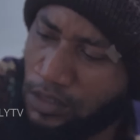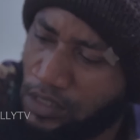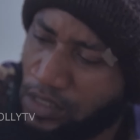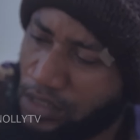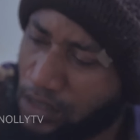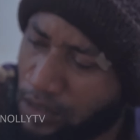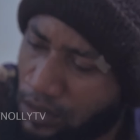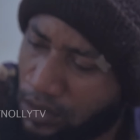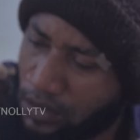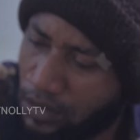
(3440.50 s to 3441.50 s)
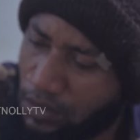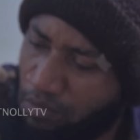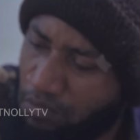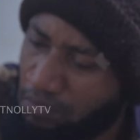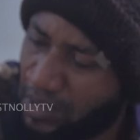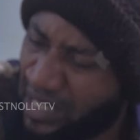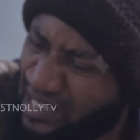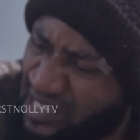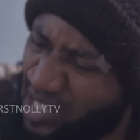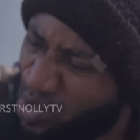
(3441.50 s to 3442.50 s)
See, like
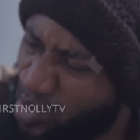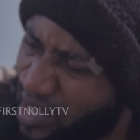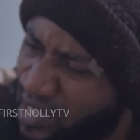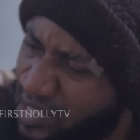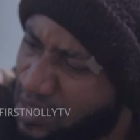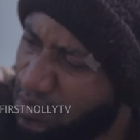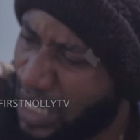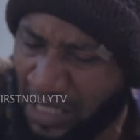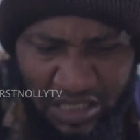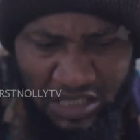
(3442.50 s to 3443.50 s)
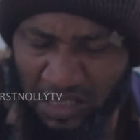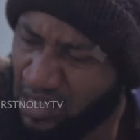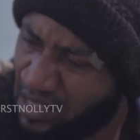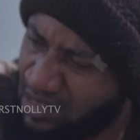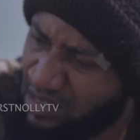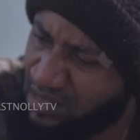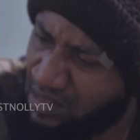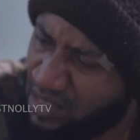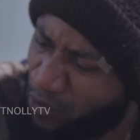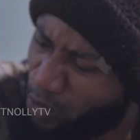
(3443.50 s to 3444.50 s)
I tell you,
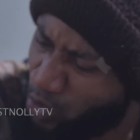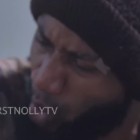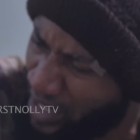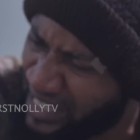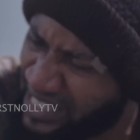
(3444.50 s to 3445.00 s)
if you talk